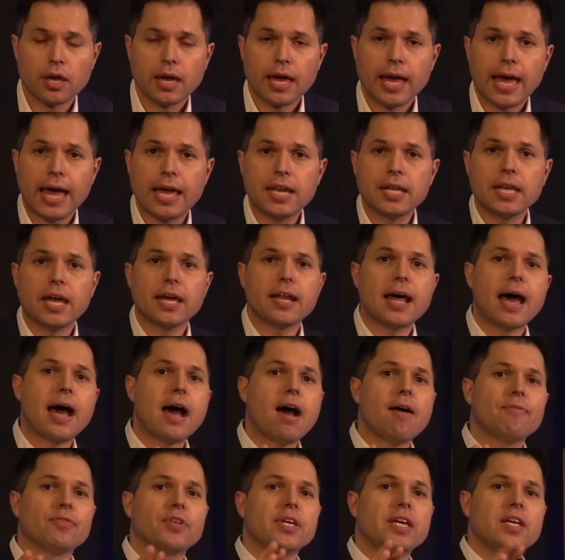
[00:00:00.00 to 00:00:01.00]
And yet
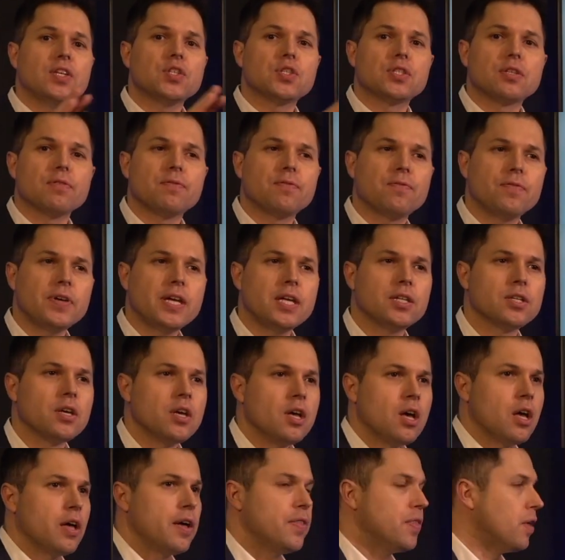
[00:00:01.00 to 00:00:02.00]
after his defeat
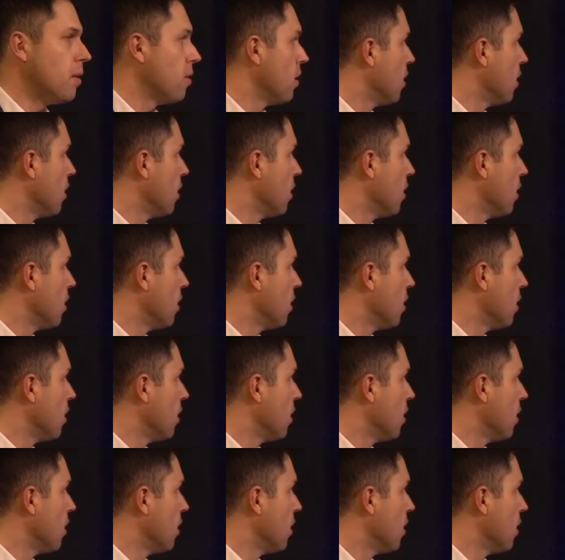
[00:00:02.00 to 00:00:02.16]
in the